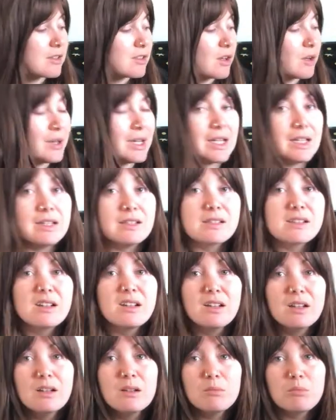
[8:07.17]
so he's
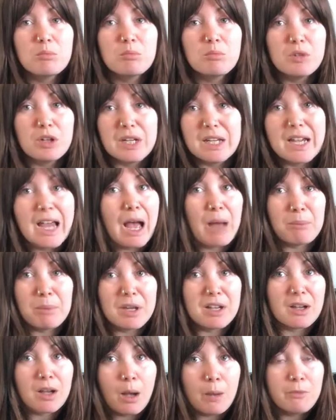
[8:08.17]
pretty happy
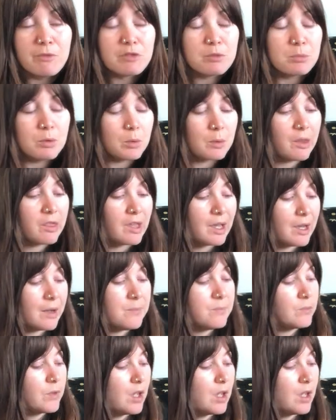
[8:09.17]
and comfortable with it.